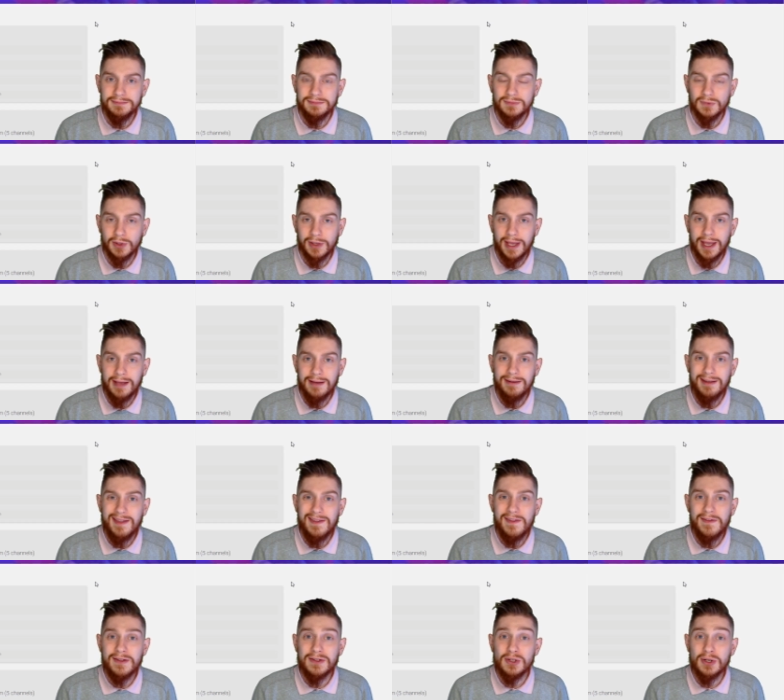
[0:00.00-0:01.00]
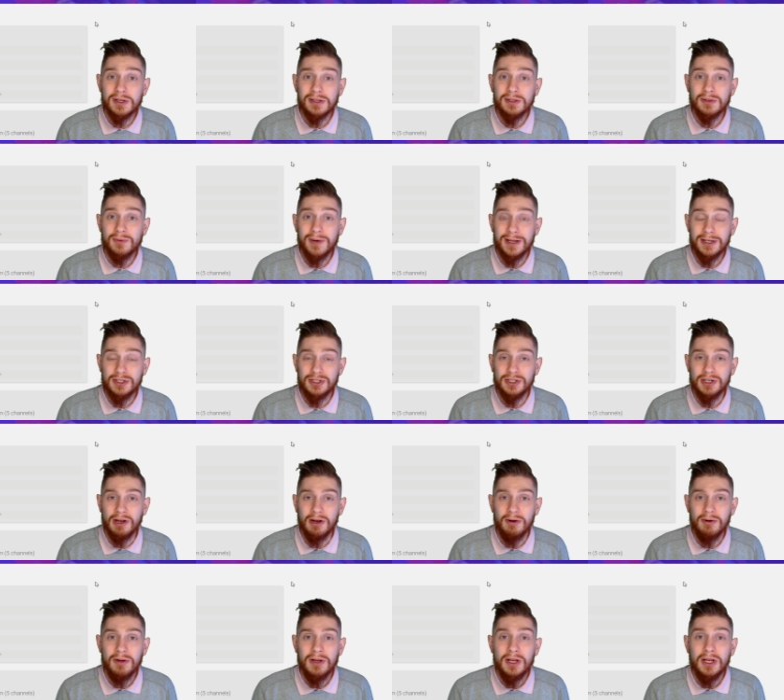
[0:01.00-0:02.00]
Okay, and then let's look at the
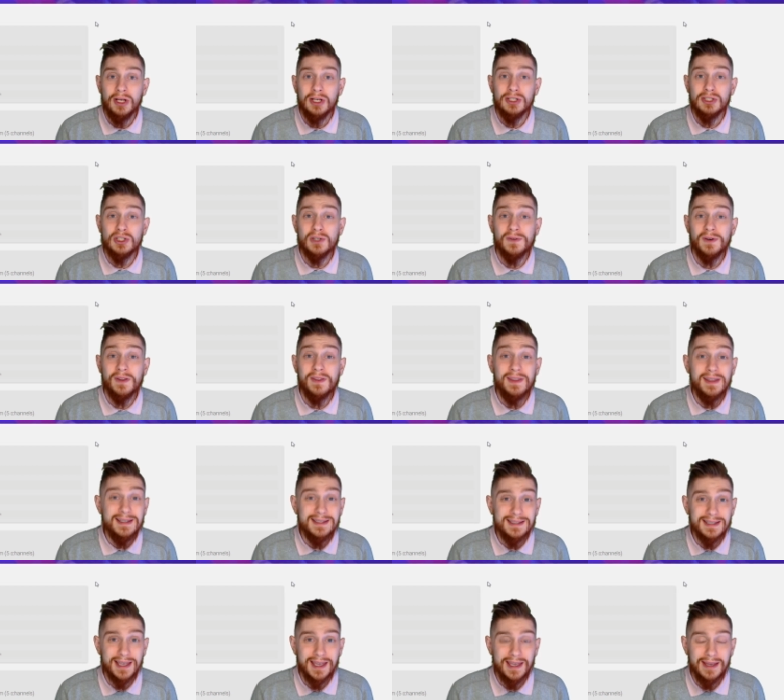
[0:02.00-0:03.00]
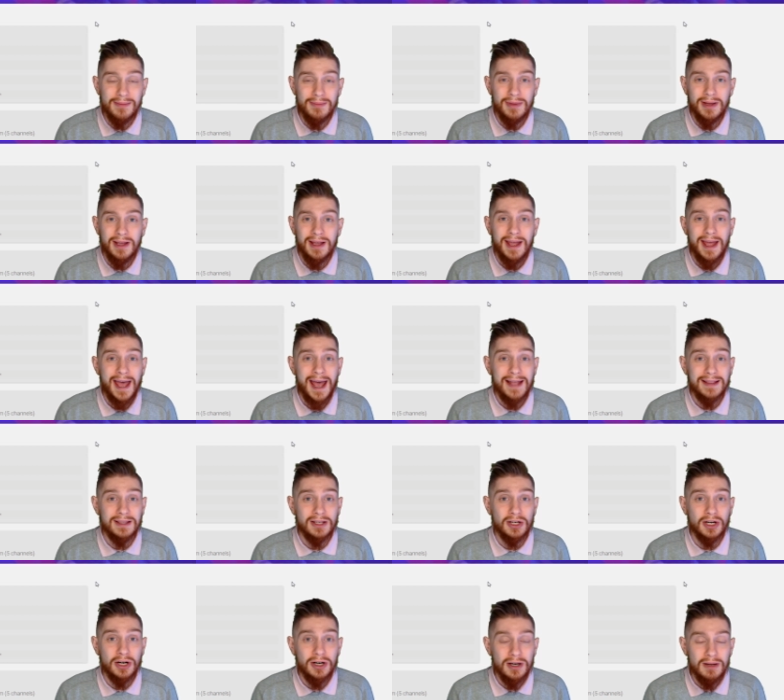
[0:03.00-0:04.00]
ratio. So for this game, at the
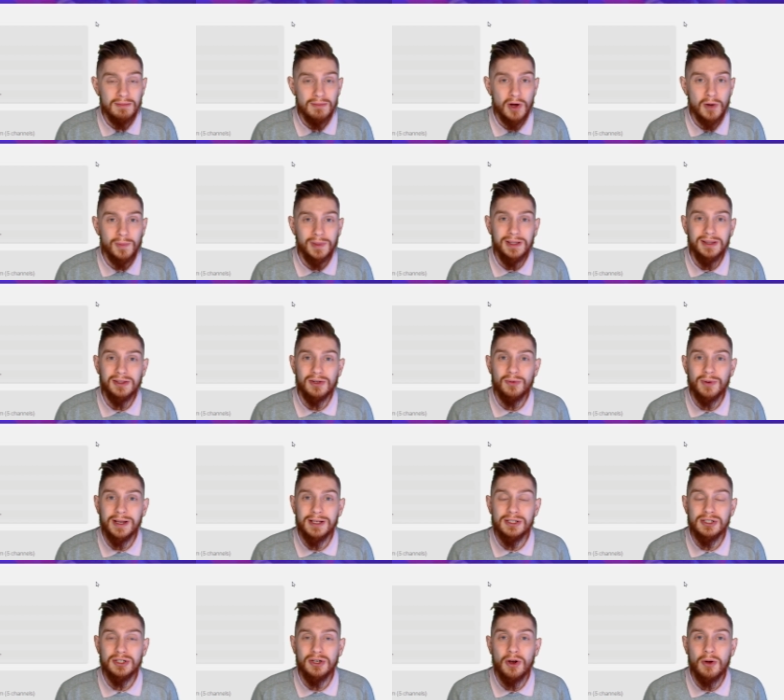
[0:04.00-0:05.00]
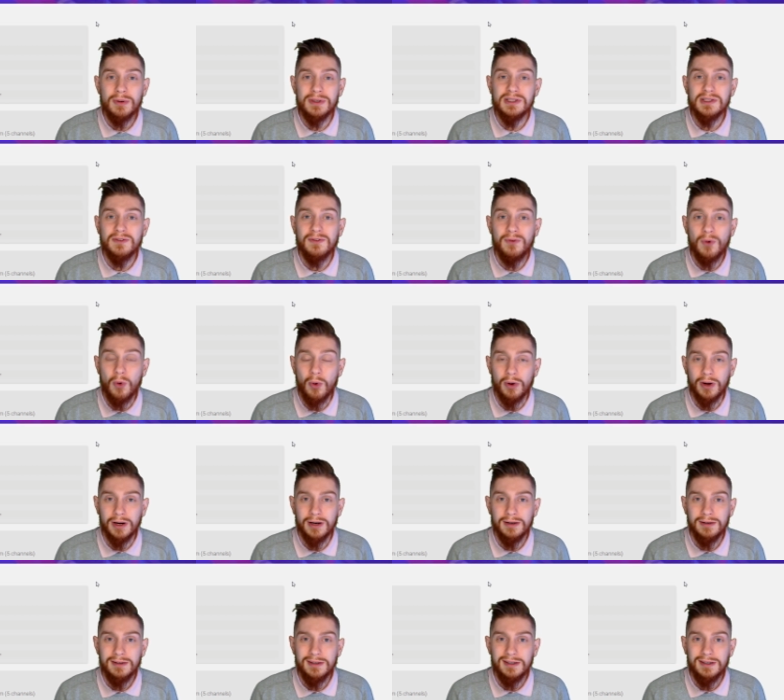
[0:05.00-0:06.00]
current moment, the ratio is 4.
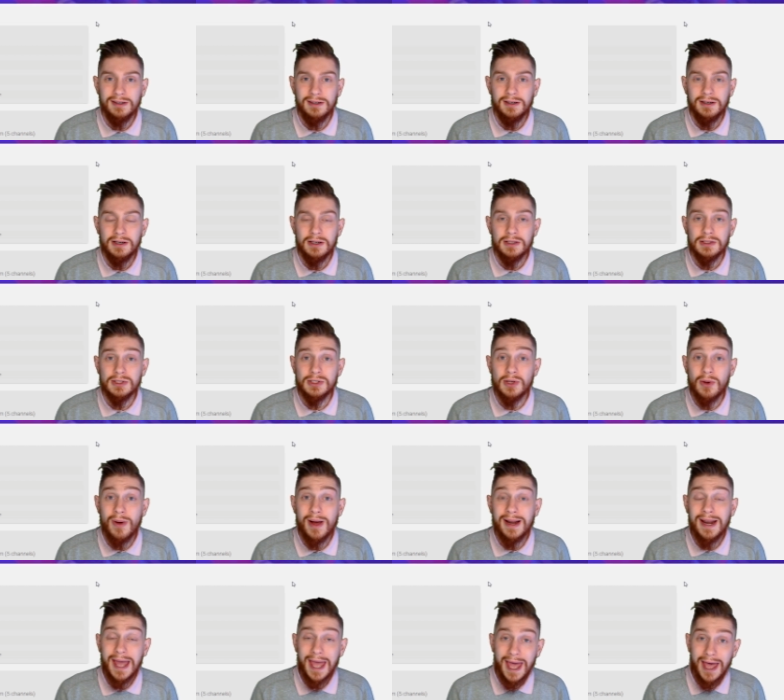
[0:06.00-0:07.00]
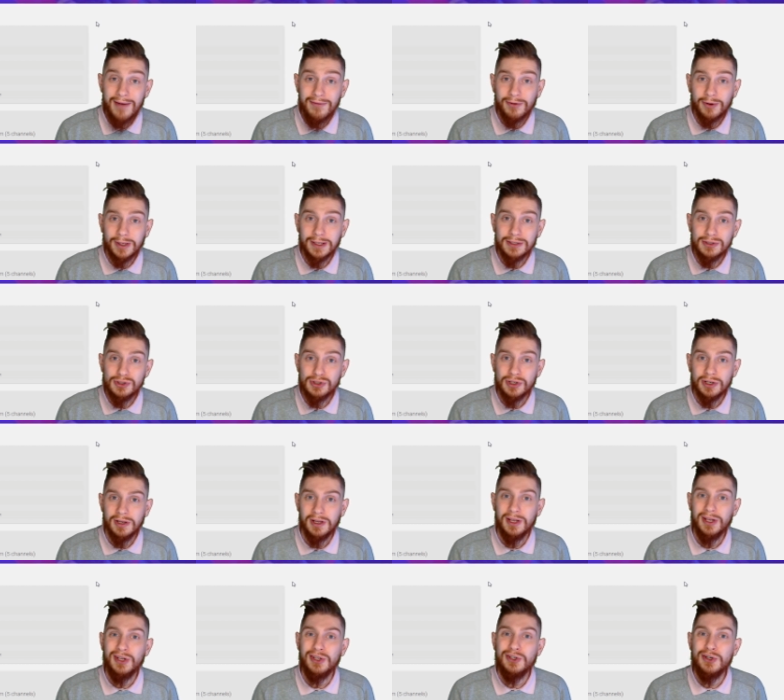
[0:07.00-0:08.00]
So on average,
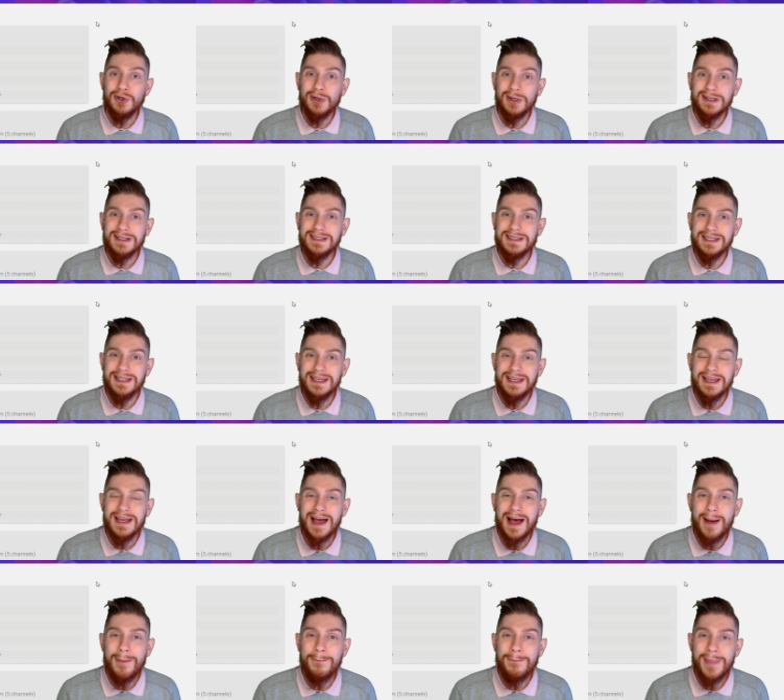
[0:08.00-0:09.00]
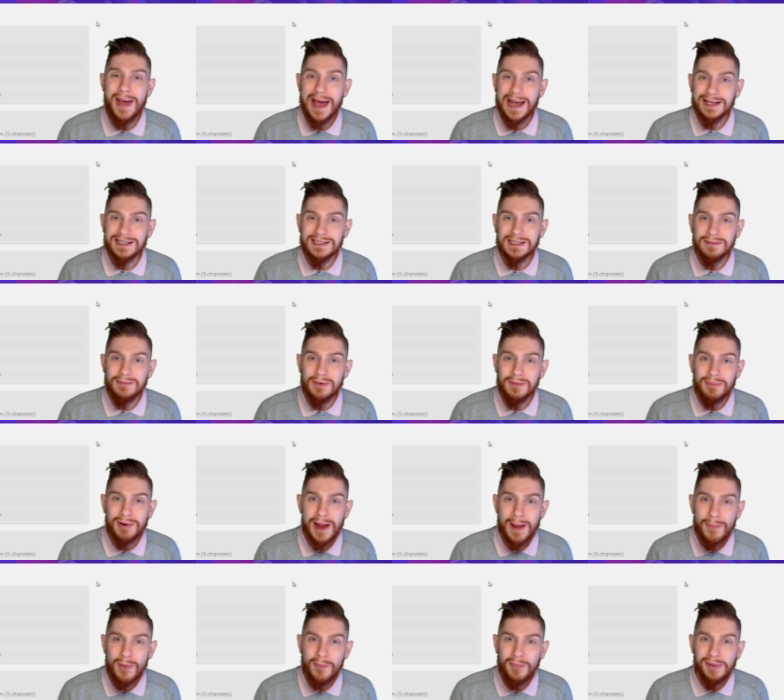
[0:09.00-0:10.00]
you're going to see a maximum
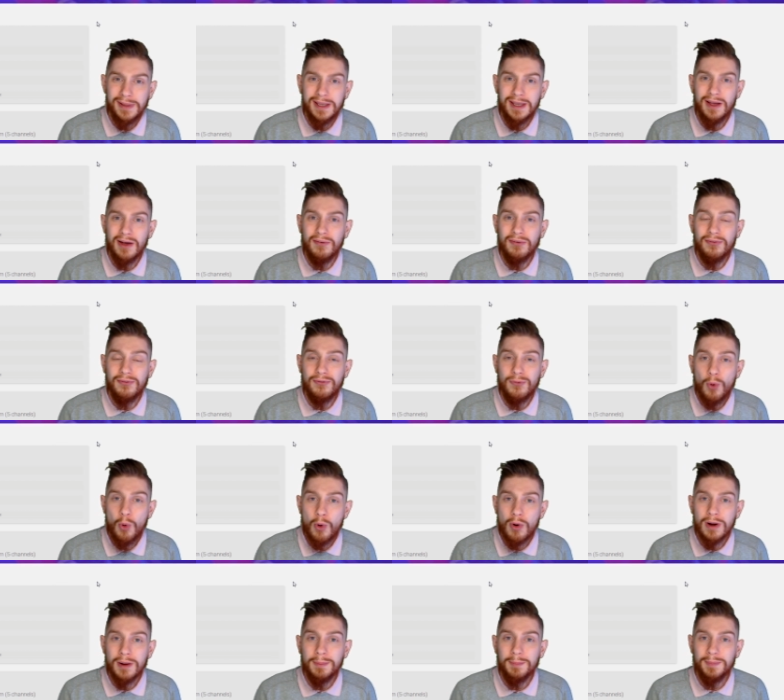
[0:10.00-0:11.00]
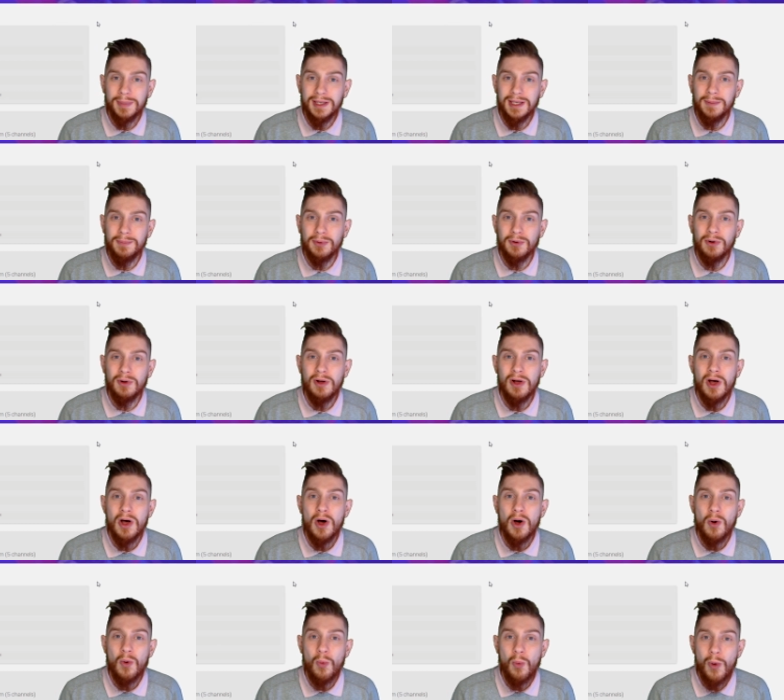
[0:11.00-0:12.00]
probably of 4 people
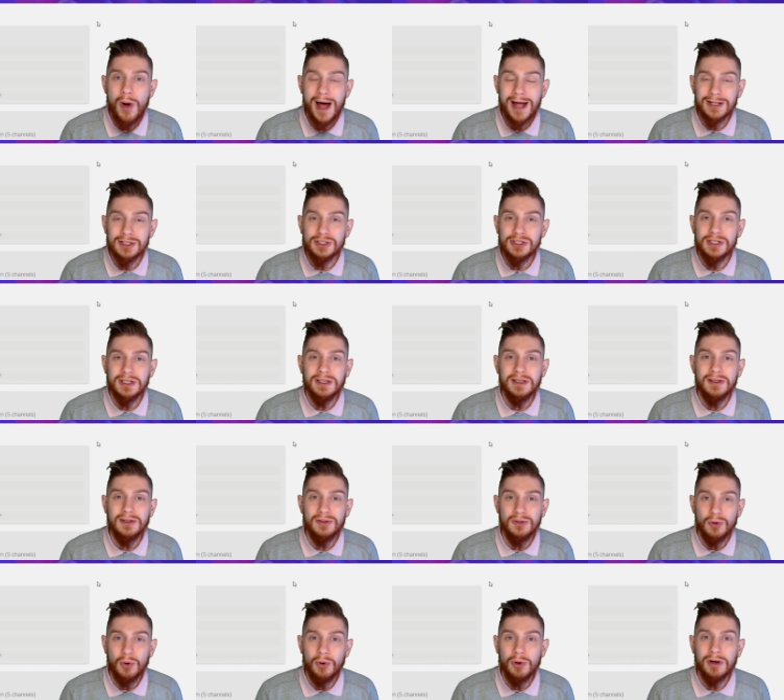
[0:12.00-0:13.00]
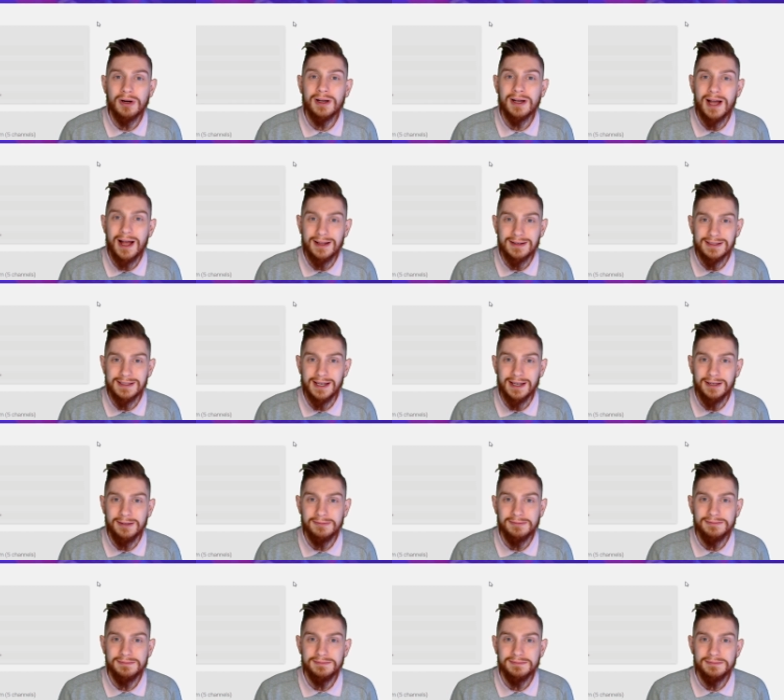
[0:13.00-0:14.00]
watching your
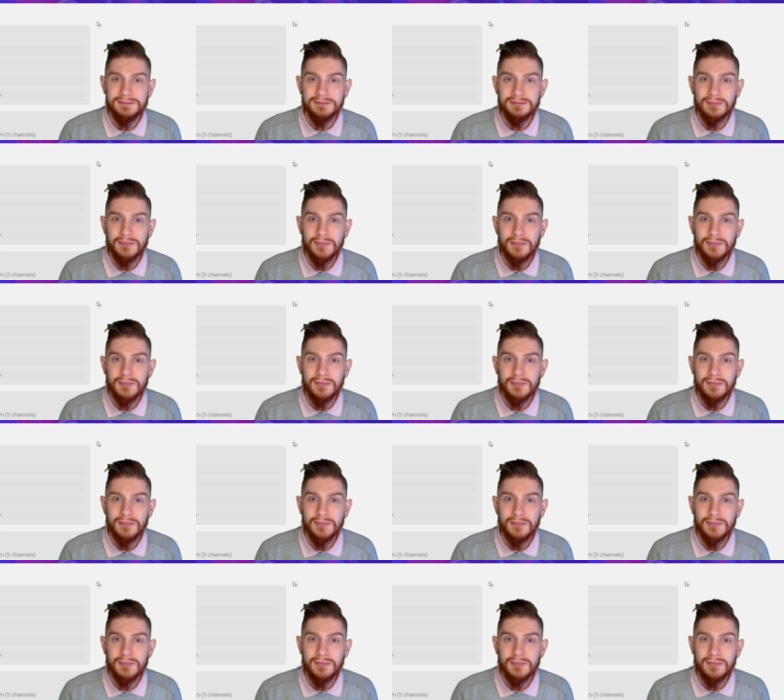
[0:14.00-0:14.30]
content.